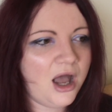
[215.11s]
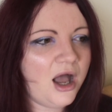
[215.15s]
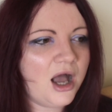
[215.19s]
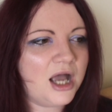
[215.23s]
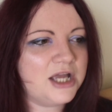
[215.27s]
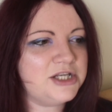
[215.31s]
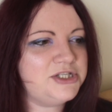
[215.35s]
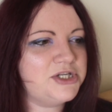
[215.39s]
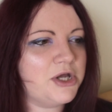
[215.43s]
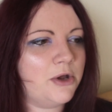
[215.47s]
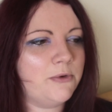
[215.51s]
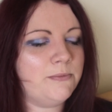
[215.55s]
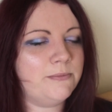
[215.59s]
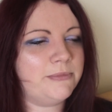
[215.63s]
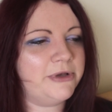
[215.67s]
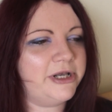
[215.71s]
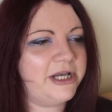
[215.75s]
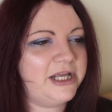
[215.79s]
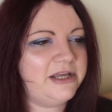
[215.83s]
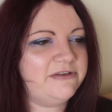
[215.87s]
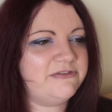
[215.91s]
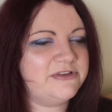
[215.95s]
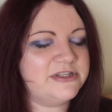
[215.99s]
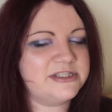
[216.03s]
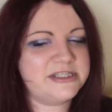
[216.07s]
I don't
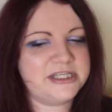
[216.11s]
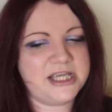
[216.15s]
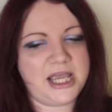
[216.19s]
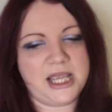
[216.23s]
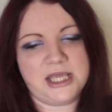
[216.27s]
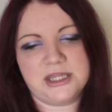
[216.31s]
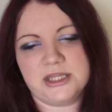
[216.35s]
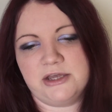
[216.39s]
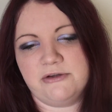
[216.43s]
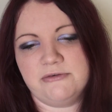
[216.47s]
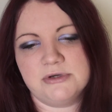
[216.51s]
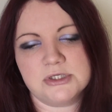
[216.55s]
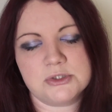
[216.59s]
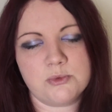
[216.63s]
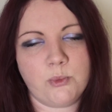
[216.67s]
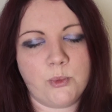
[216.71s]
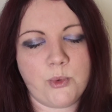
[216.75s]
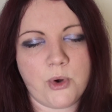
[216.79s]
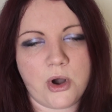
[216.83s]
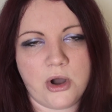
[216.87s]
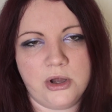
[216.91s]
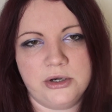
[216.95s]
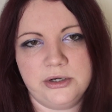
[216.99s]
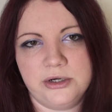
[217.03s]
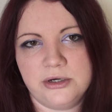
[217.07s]
believe in saying there is
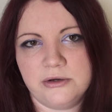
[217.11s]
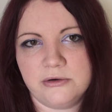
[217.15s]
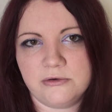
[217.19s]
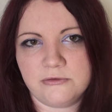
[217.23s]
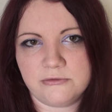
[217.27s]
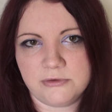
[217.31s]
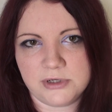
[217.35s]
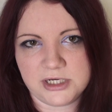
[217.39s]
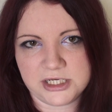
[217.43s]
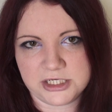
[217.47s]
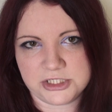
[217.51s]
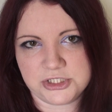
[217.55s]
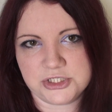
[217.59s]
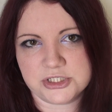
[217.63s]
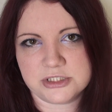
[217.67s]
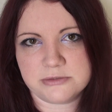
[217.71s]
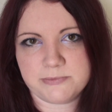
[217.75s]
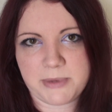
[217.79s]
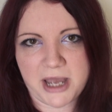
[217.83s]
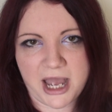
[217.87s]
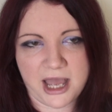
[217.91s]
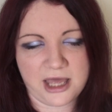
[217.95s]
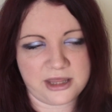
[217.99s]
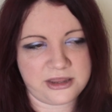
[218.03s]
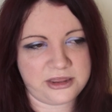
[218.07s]
one religious
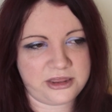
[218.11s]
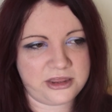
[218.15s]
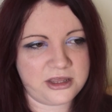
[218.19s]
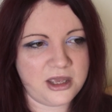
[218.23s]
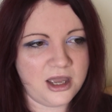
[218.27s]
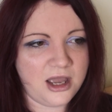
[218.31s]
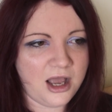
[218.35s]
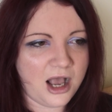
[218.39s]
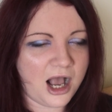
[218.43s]
path.